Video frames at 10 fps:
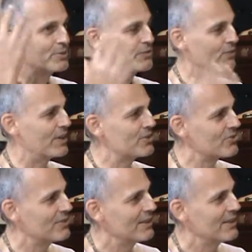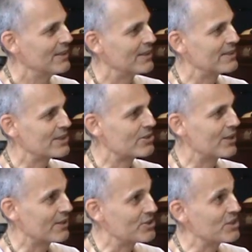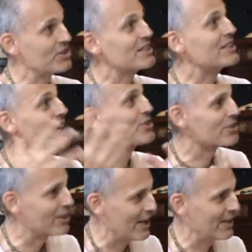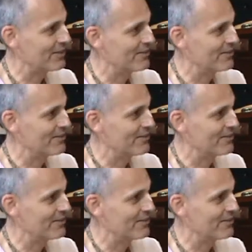his face. He doesn't like these things. He does like